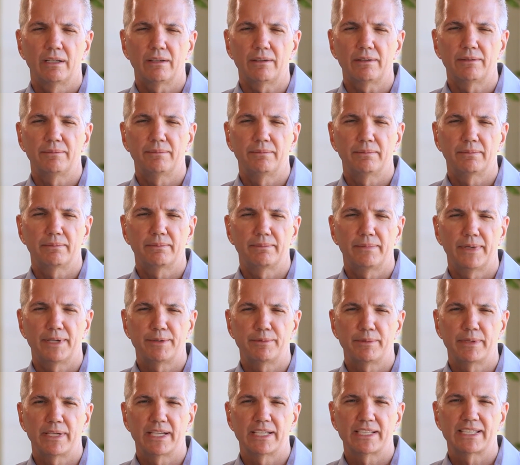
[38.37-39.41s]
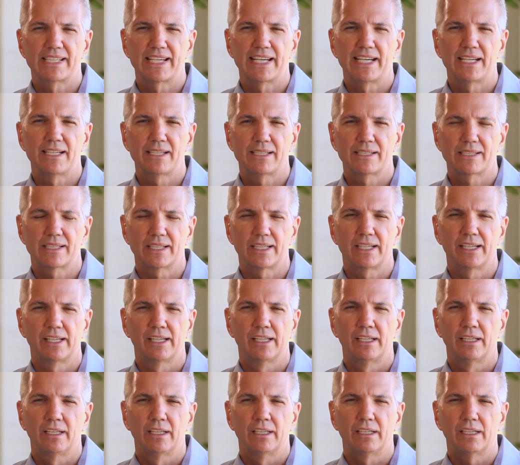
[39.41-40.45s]
maybe as easy
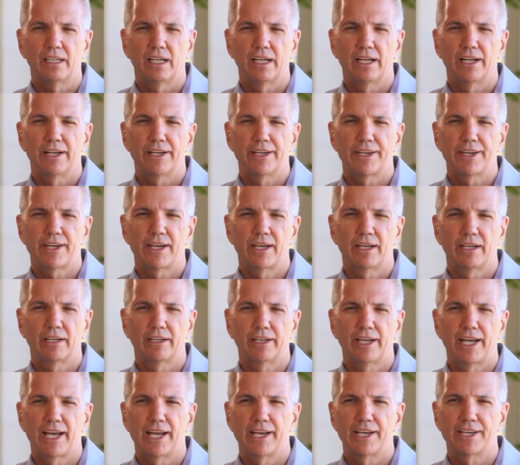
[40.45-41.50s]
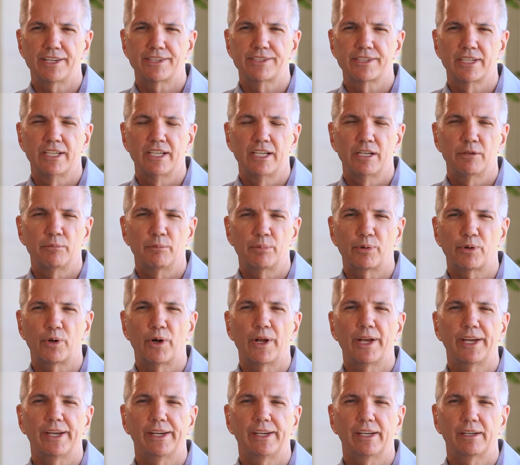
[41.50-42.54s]
as
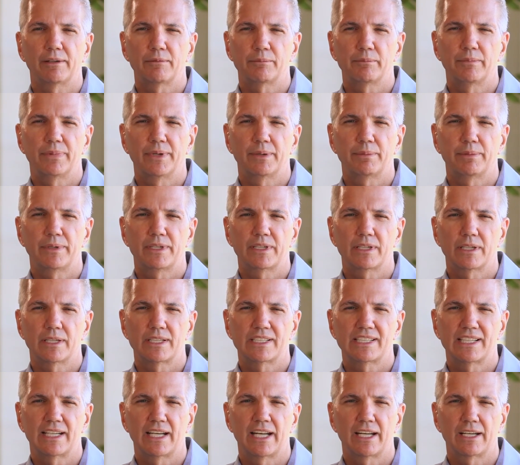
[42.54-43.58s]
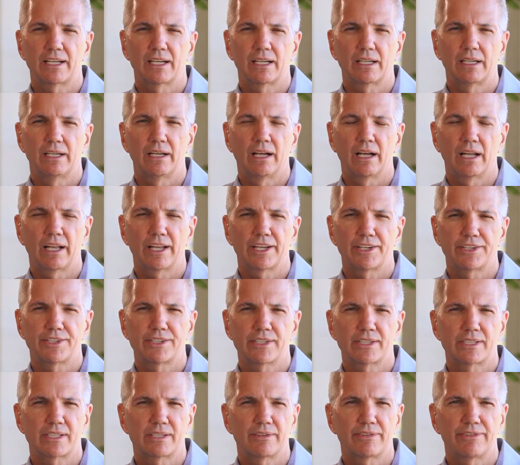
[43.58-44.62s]
praying, but because it
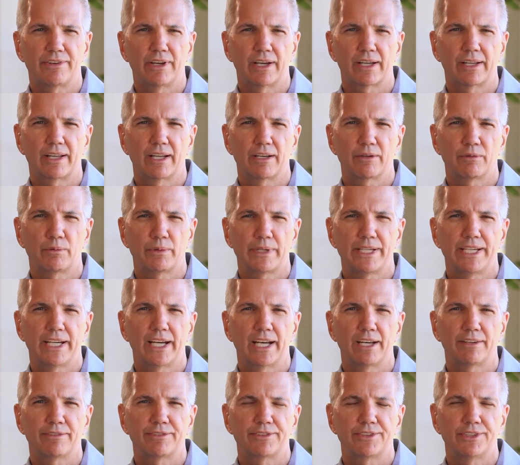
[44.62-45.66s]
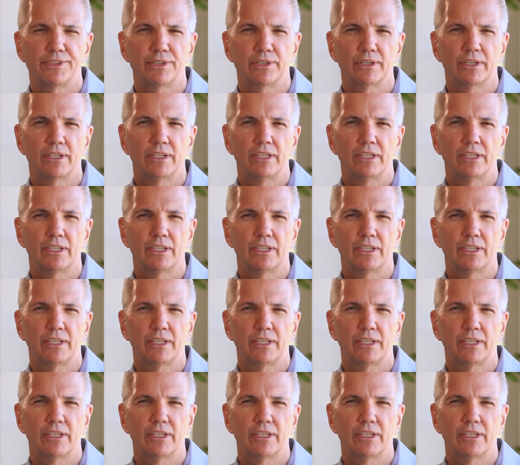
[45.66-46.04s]
acknowledges the fact that we have to